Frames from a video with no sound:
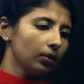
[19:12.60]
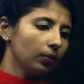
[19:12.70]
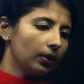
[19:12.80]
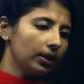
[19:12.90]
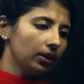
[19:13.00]

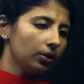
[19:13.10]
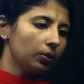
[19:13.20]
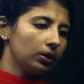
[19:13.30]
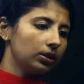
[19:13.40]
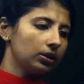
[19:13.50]
1,
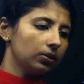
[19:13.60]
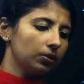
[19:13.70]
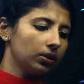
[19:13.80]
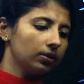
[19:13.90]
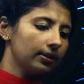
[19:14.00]

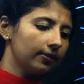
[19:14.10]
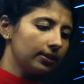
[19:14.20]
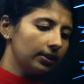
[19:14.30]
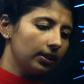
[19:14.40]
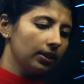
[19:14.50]
20,
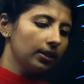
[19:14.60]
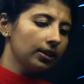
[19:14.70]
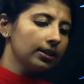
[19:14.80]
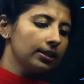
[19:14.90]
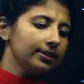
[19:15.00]
17.
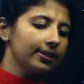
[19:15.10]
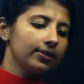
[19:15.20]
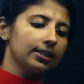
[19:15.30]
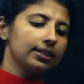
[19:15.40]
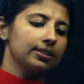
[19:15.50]

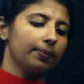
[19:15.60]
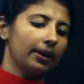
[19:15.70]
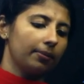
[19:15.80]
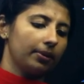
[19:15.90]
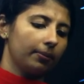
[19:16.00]
17 is a
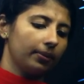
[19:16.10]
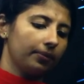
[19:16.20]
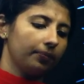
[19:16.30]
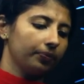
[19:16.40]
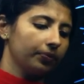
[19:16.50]
prime number.
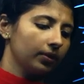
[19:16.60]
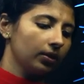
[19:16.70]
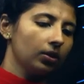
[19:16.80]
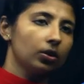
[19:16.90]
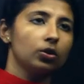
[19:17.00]

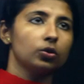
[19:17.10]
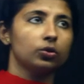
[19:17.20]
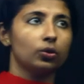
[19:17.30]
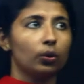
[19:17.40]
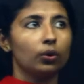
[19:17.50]

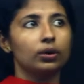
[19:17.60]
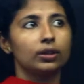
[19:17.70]
So